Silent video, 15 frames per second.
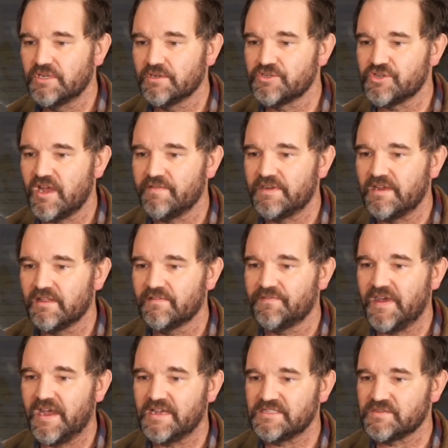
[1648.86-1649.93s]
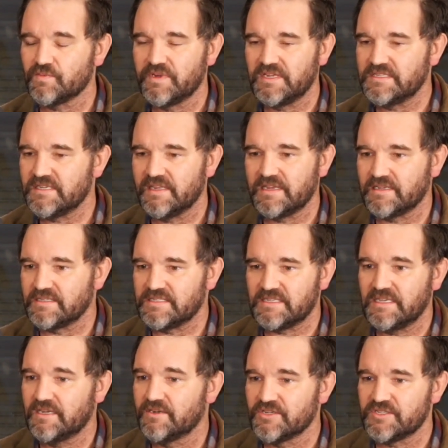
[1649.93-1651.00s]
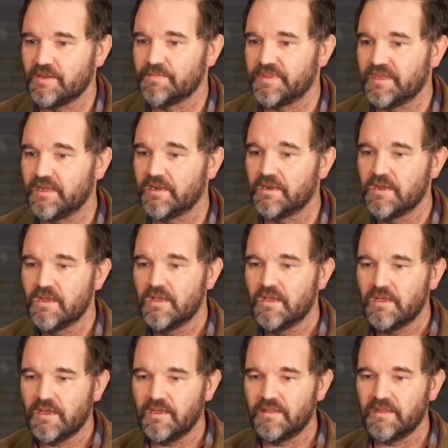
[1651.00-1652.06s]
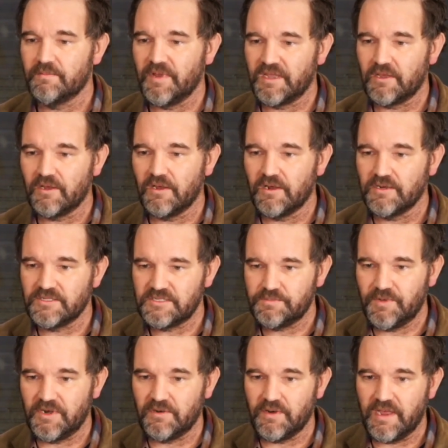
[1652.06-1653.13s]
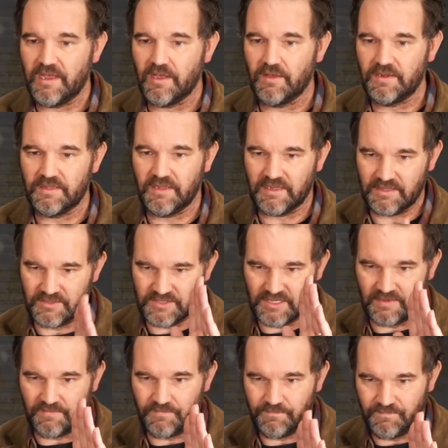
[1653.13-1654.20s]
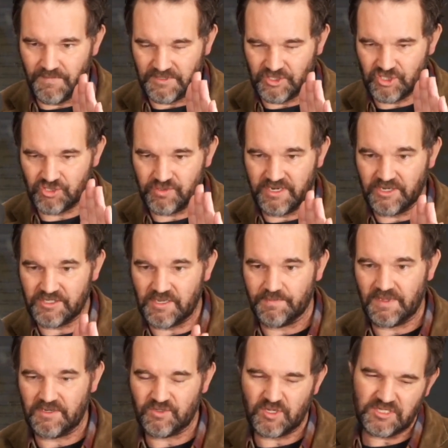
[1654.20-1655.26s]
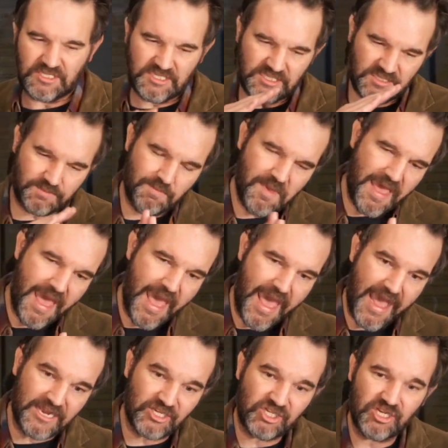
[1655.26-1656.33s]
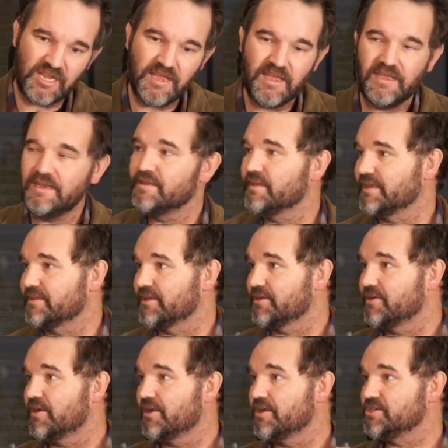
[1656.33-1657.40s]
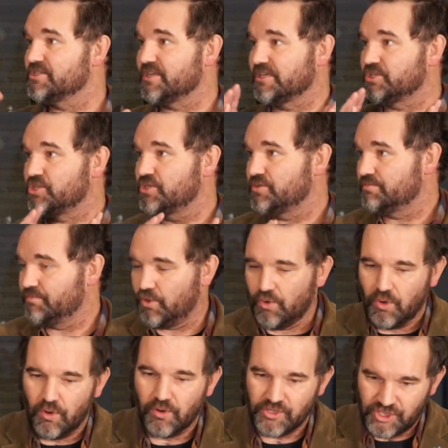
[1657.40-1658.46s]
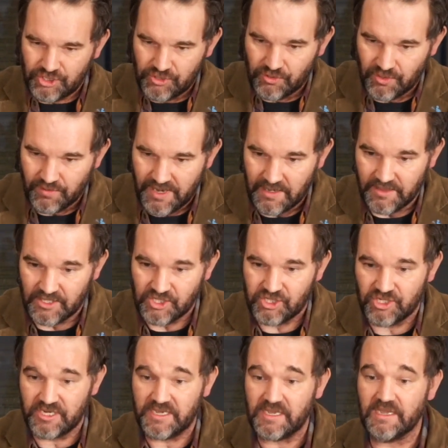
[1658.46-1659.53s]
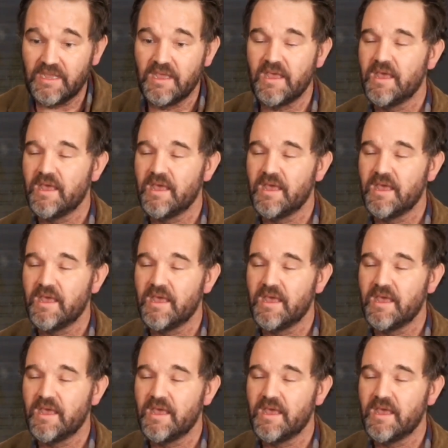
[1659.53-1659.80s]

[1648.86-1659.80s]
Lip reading: driving hella fast, went into like a skid or something. And then my car spun around, and like there was like a tree or something. It was smash. And like the car just like horseshoed around the tree.